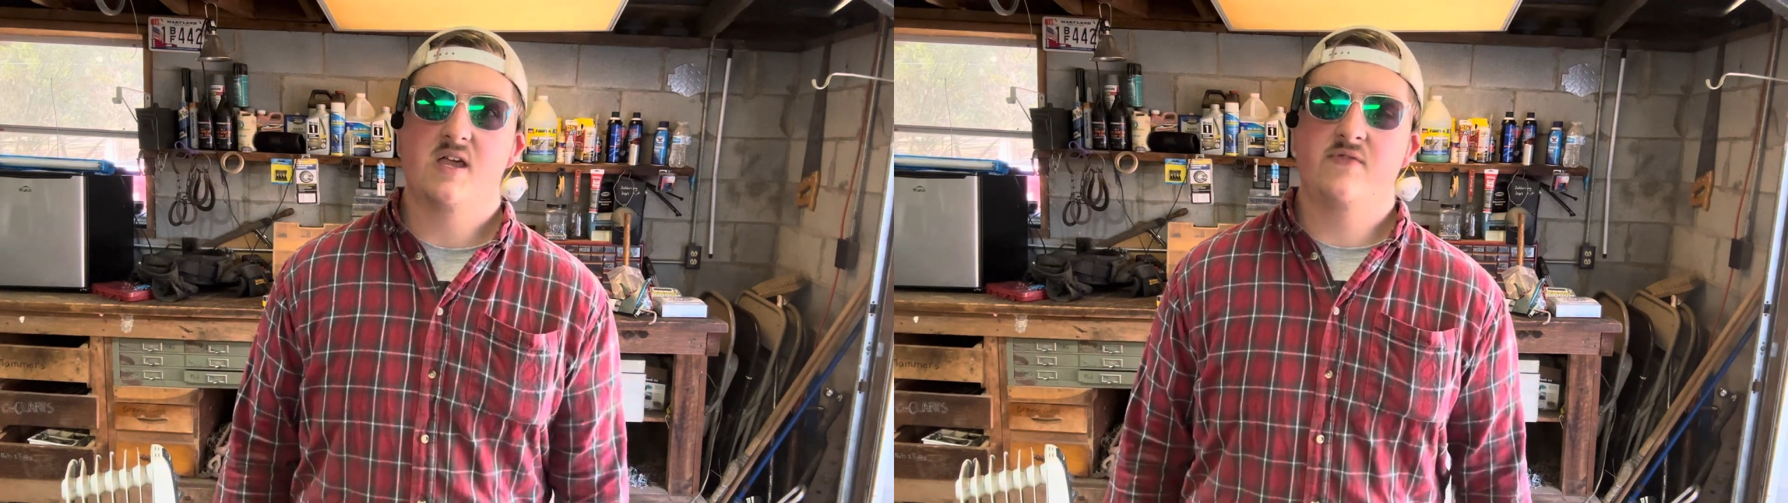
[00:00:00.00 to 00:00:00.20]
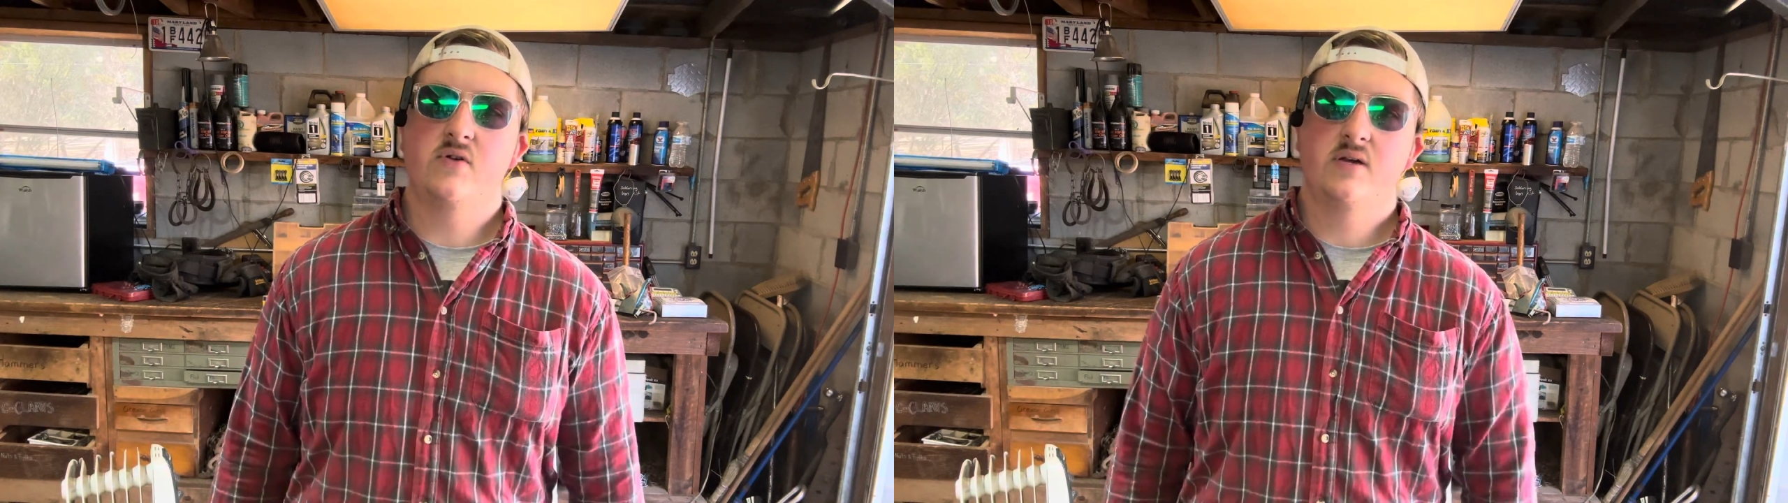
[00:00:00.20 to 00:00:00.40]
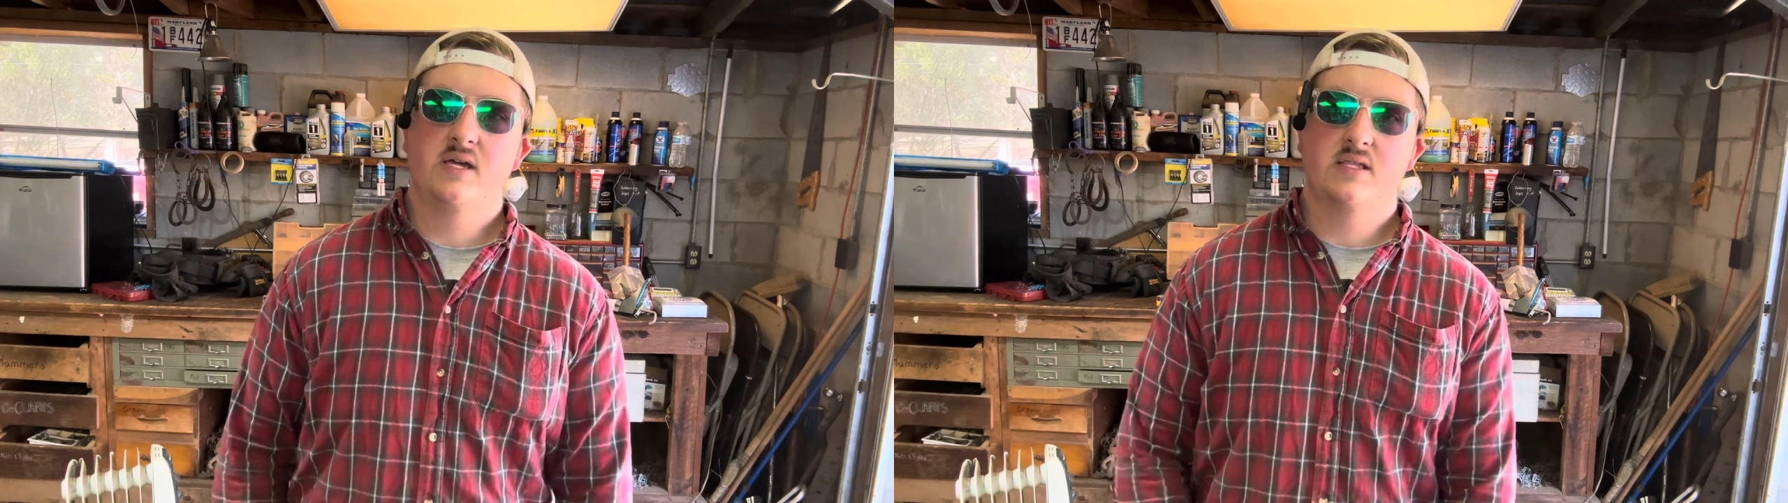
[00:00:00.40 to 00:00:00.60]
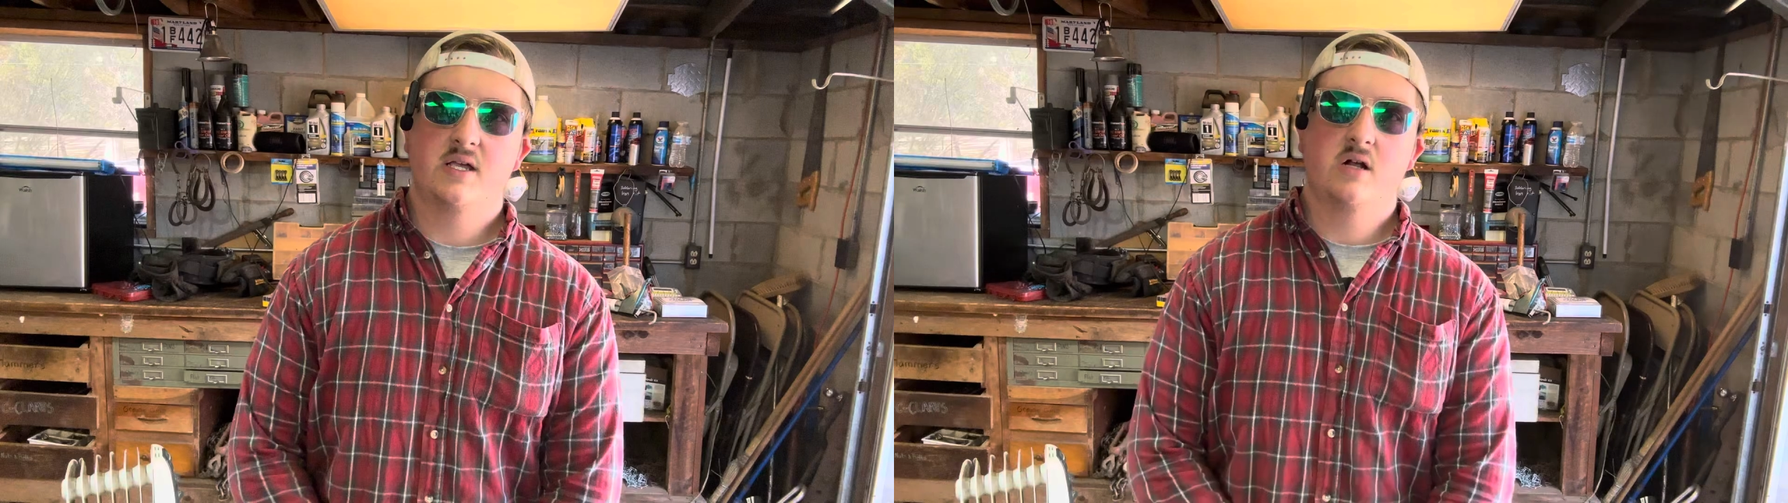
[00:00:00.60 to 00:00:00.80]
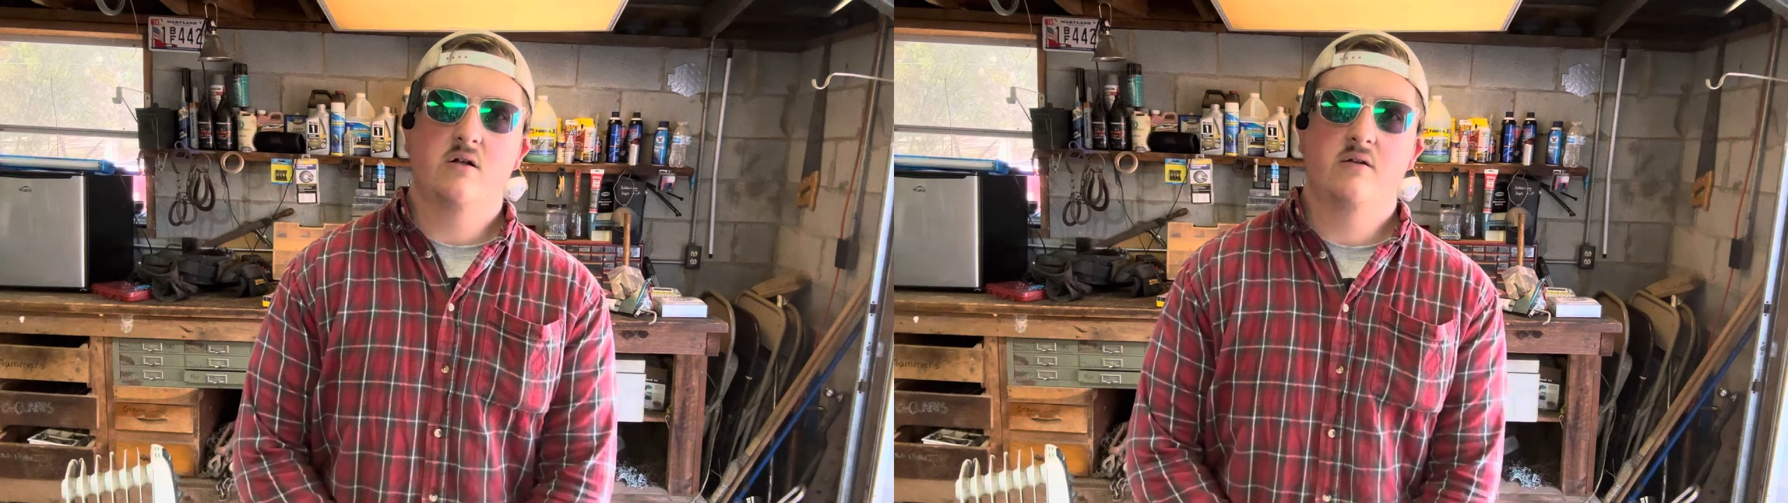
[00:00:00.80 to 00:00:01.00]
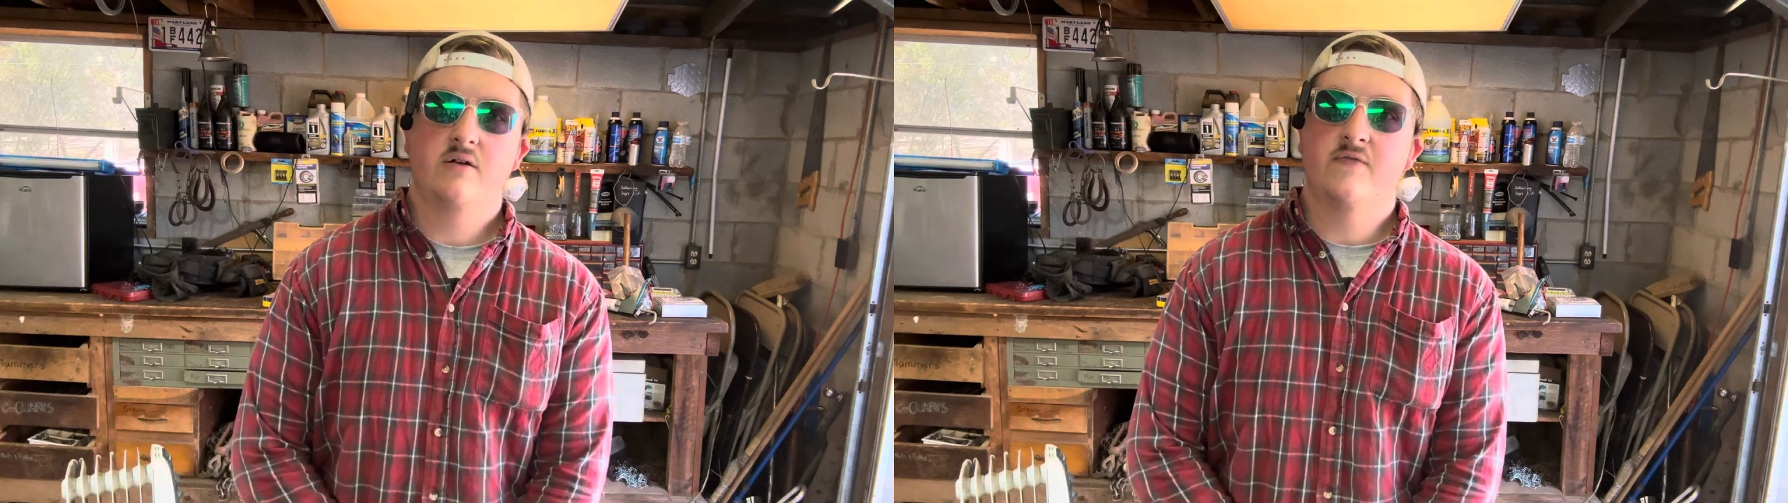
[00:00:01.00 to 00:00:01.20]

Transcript: If you can get there,